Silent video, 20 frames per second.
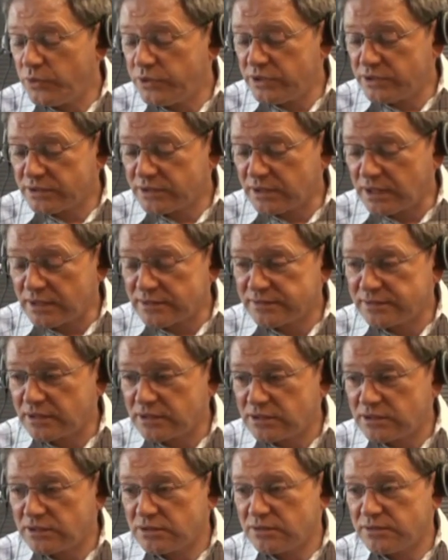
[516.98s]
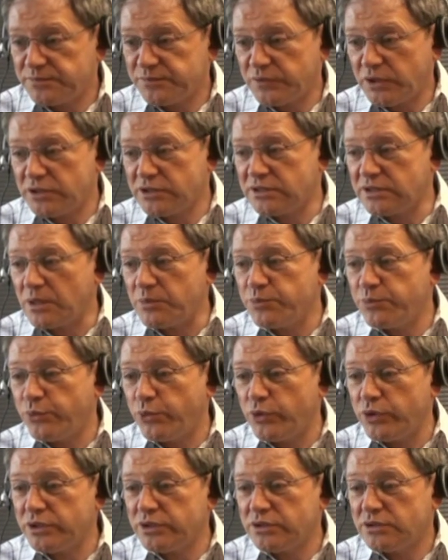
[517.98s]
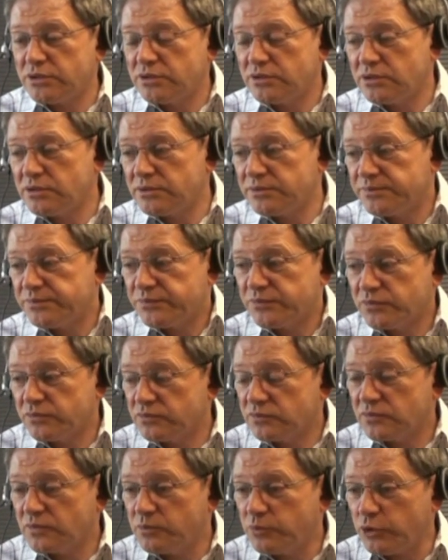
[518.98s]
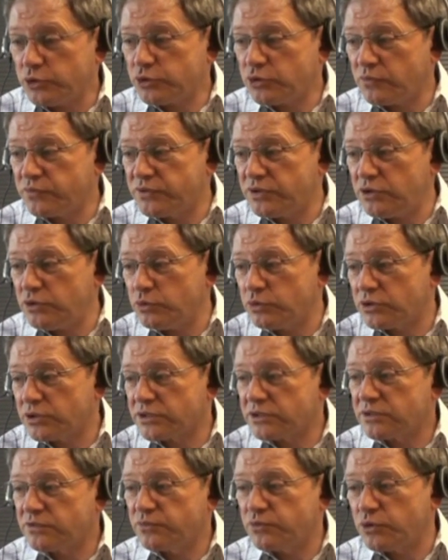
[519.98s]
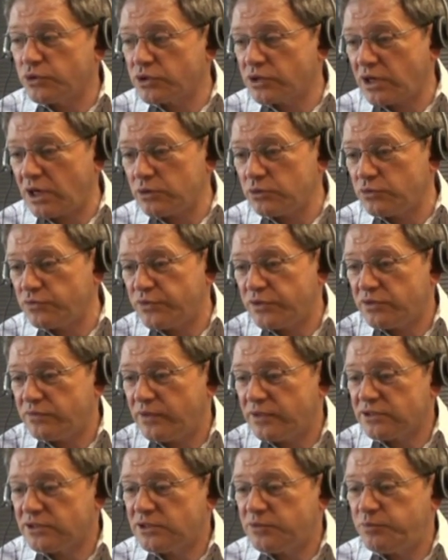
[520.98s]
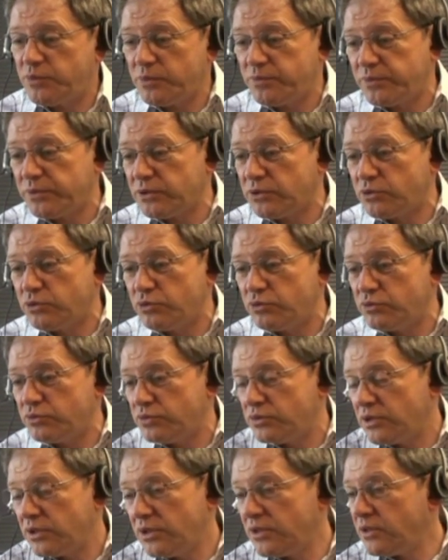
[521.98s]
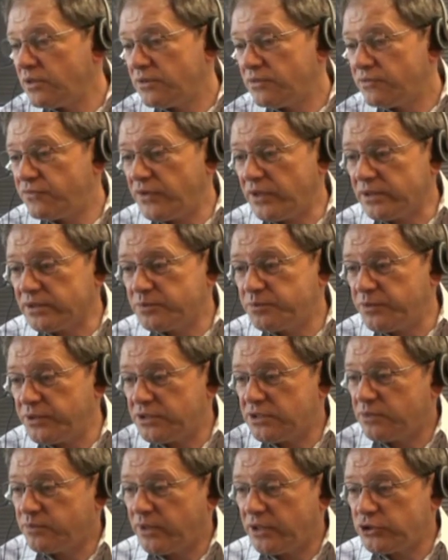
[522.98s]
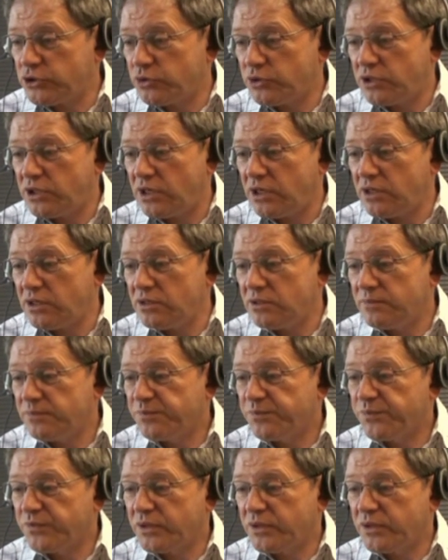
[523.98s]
We discussed that at some point most of the users were kind of advanced people who felt pretty much okay